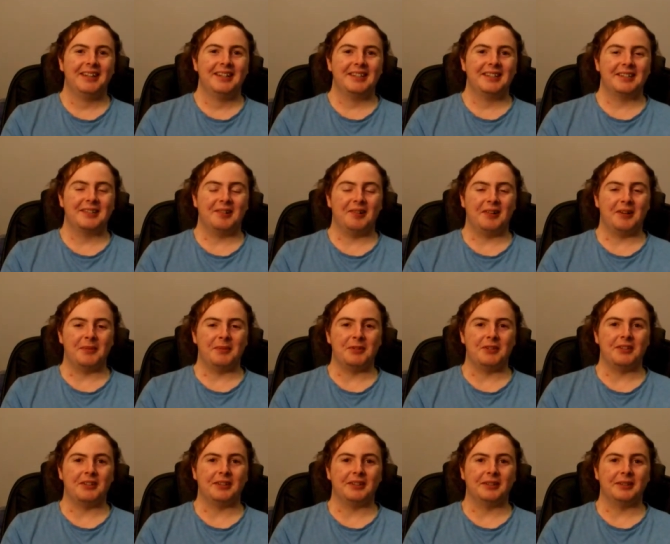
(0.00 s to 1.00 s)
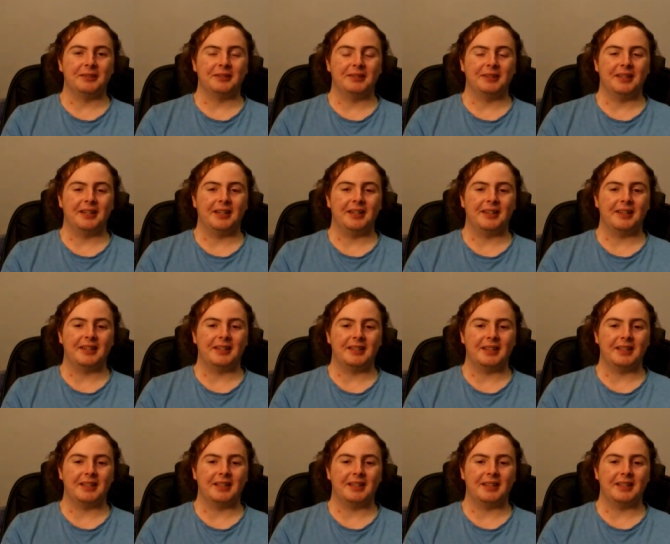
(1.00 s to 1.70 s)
it's quite an amusing little thing